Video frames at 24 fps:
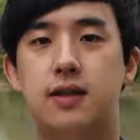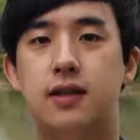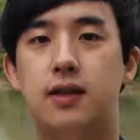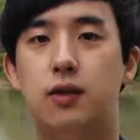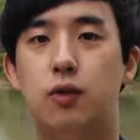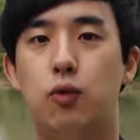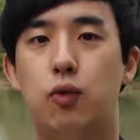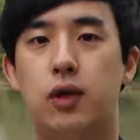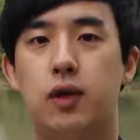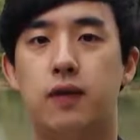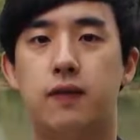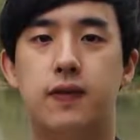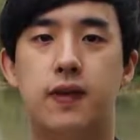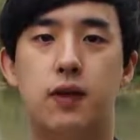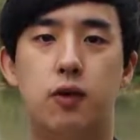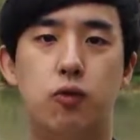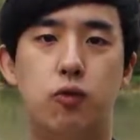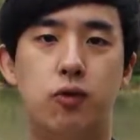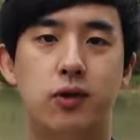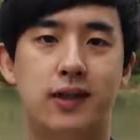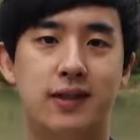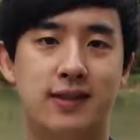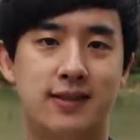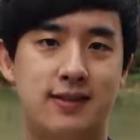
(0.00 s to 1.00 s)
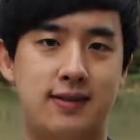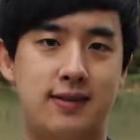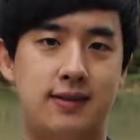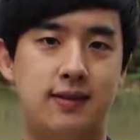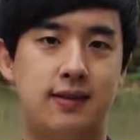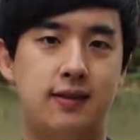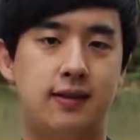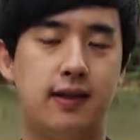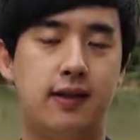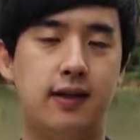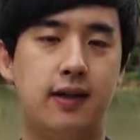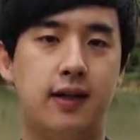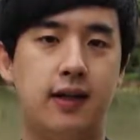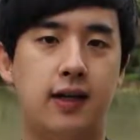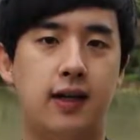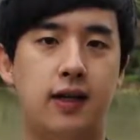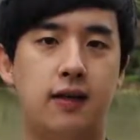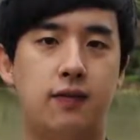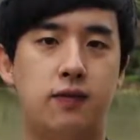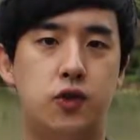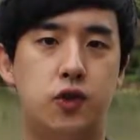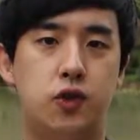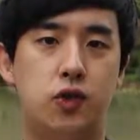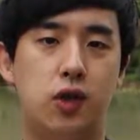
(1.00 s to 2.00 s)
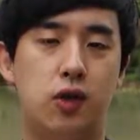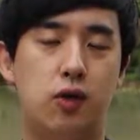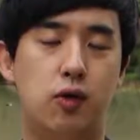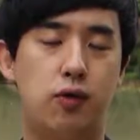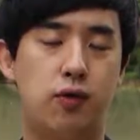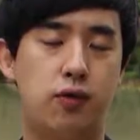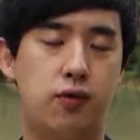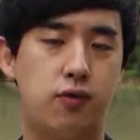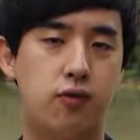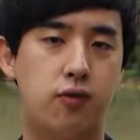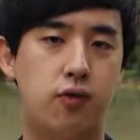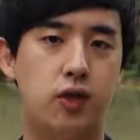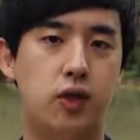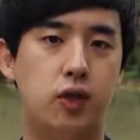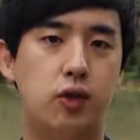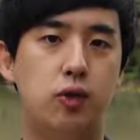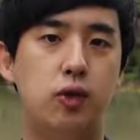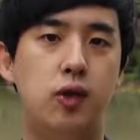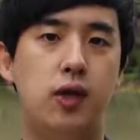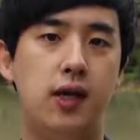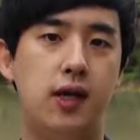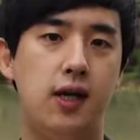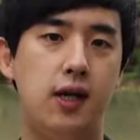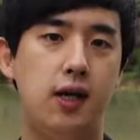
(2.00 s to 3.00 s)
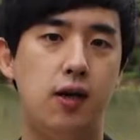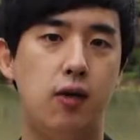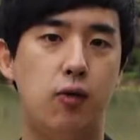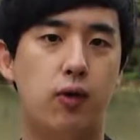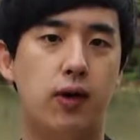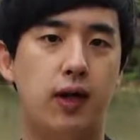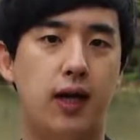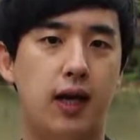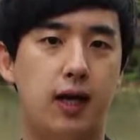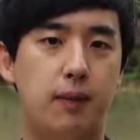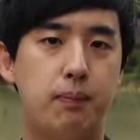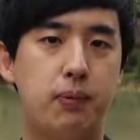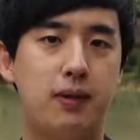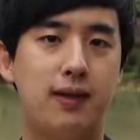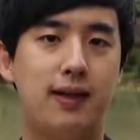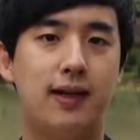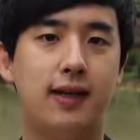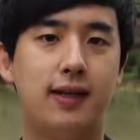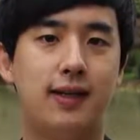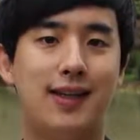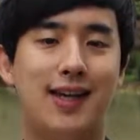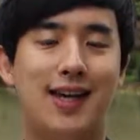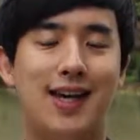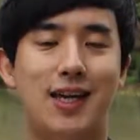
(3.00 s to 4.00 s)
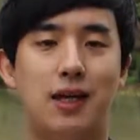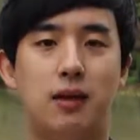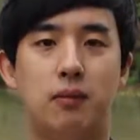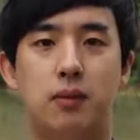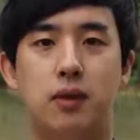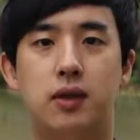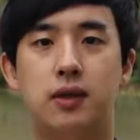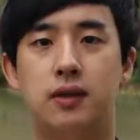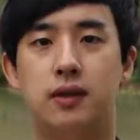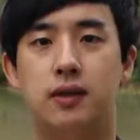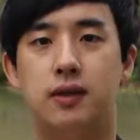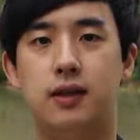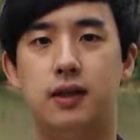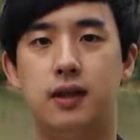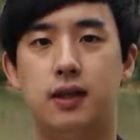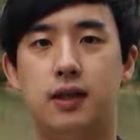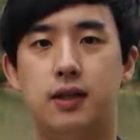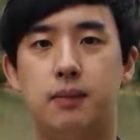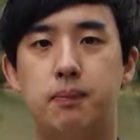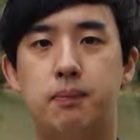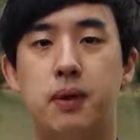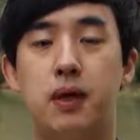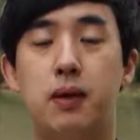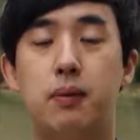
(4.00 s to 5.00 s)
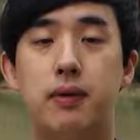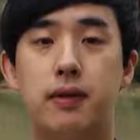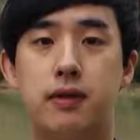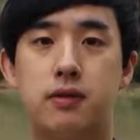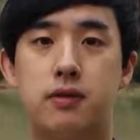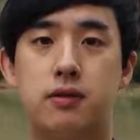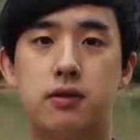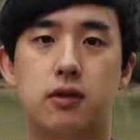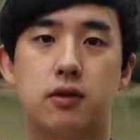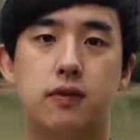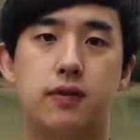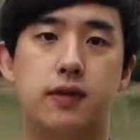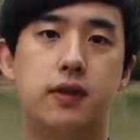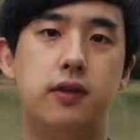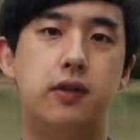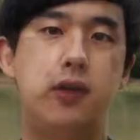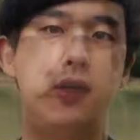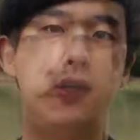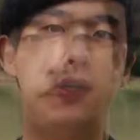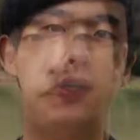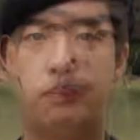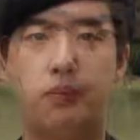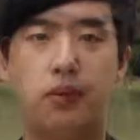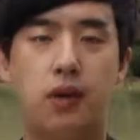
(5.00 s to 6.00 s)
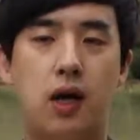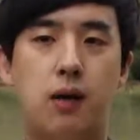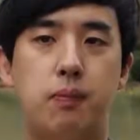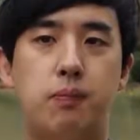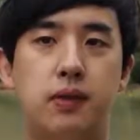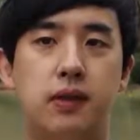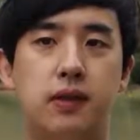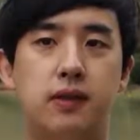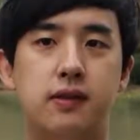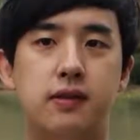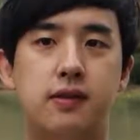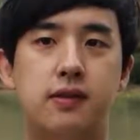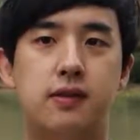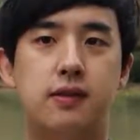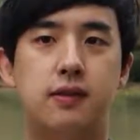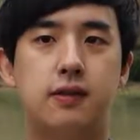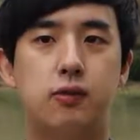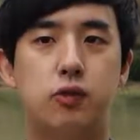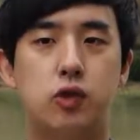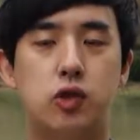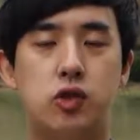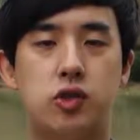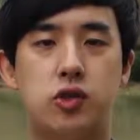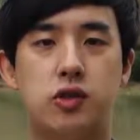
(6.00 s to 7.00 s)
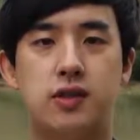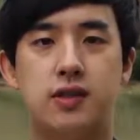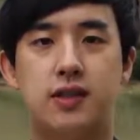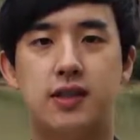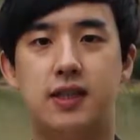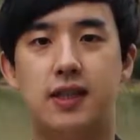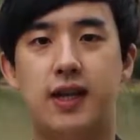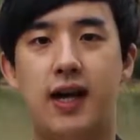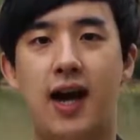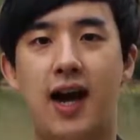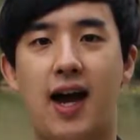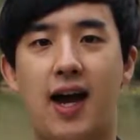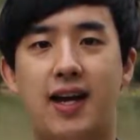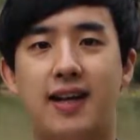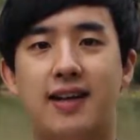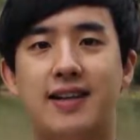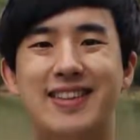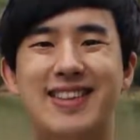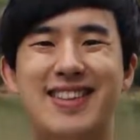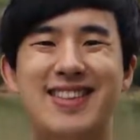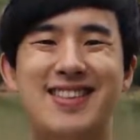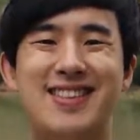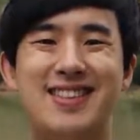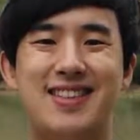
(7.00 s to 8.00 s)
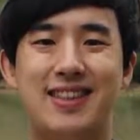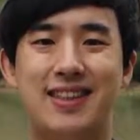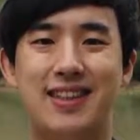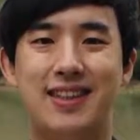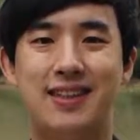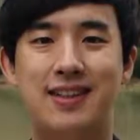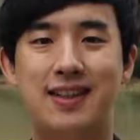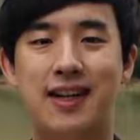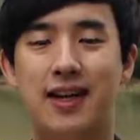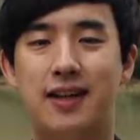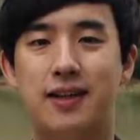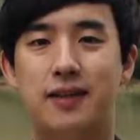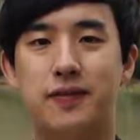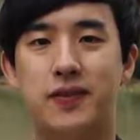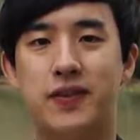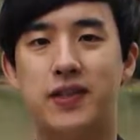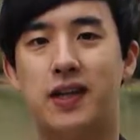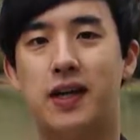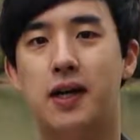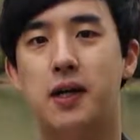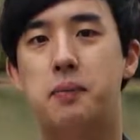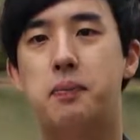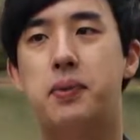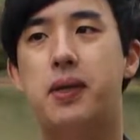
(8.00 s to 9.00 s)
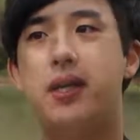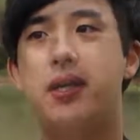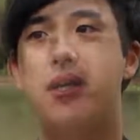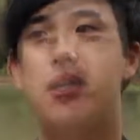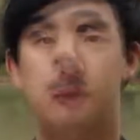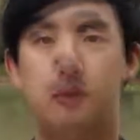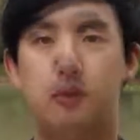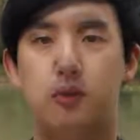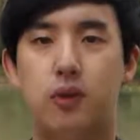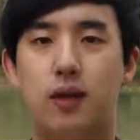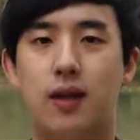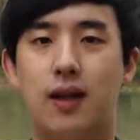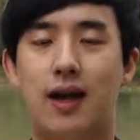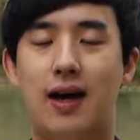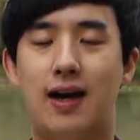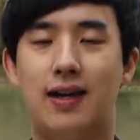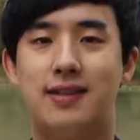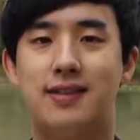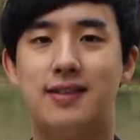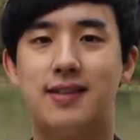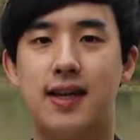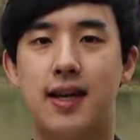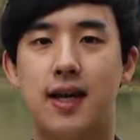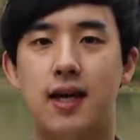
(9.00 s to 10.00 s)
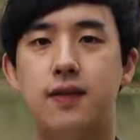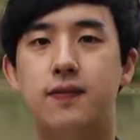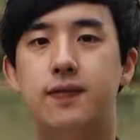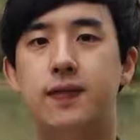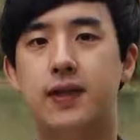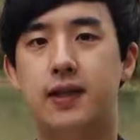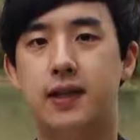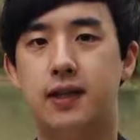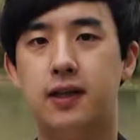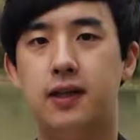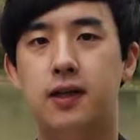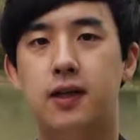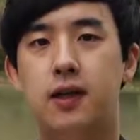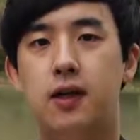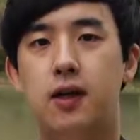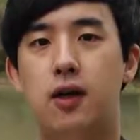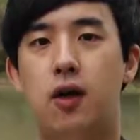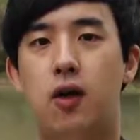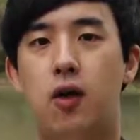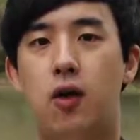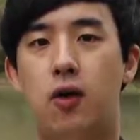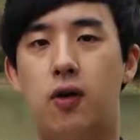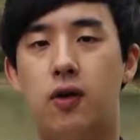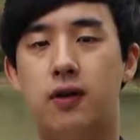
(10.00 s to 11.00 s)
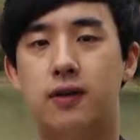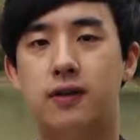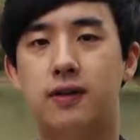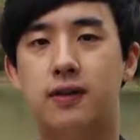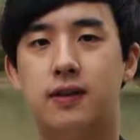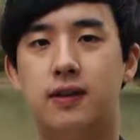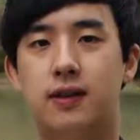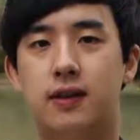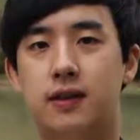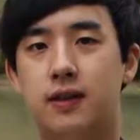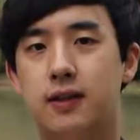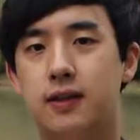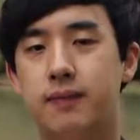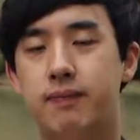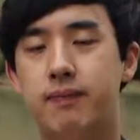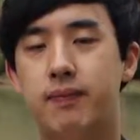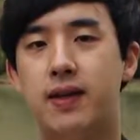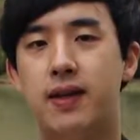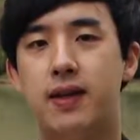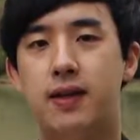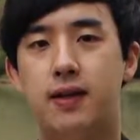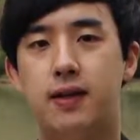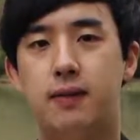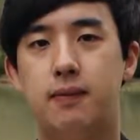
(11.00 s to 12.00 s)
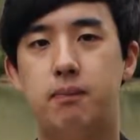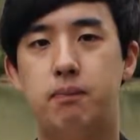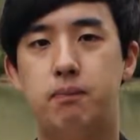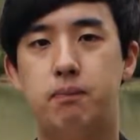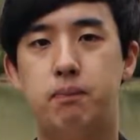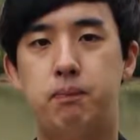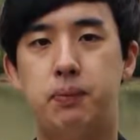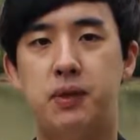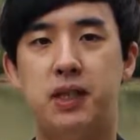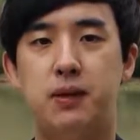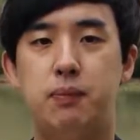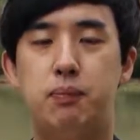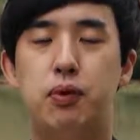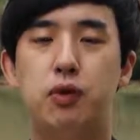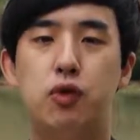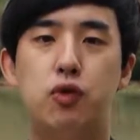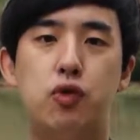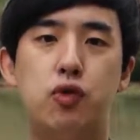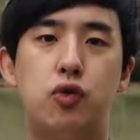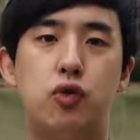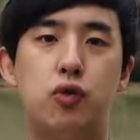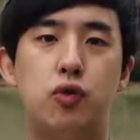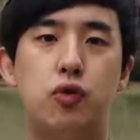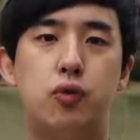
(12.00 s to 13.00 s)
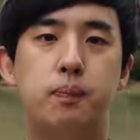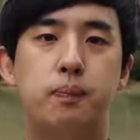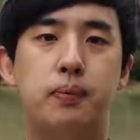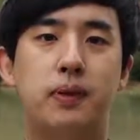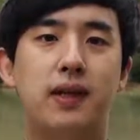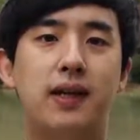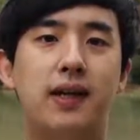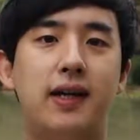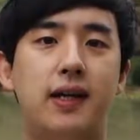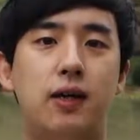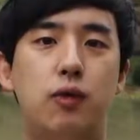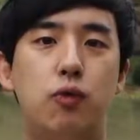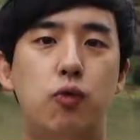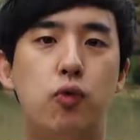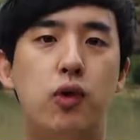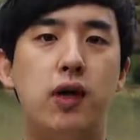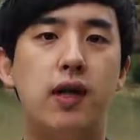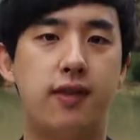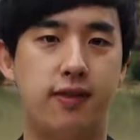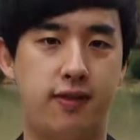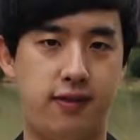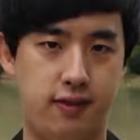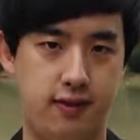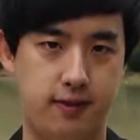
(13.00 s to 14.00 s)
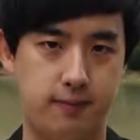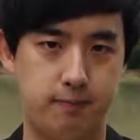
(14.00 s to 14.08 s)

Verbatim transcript: the one of the risk that I have to go through when I play game on the public server. Prop hunt, which is the hide and seek kind of type, relies heavily on the people who play with.